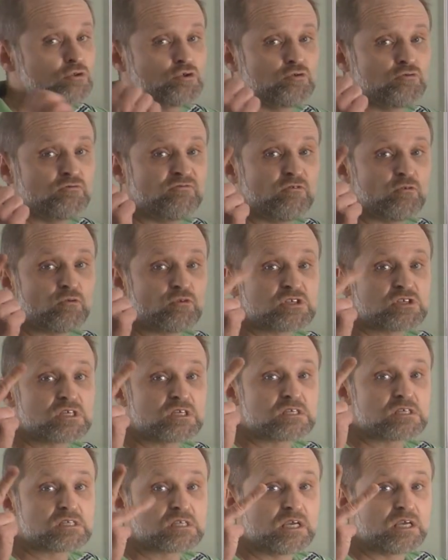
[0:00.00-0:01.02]
2 4
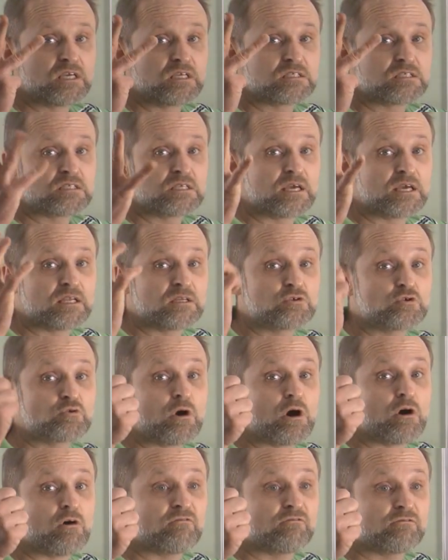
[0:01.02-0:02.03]
6 8 10
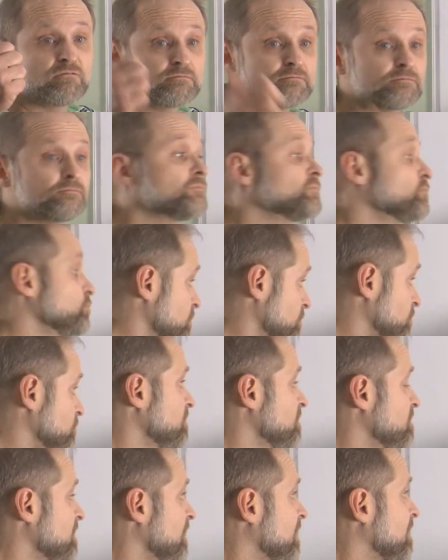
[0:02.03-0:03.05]
12 we know
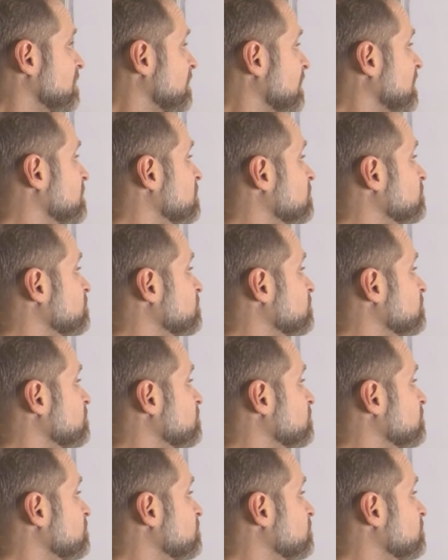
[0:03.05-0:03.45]
that that'll end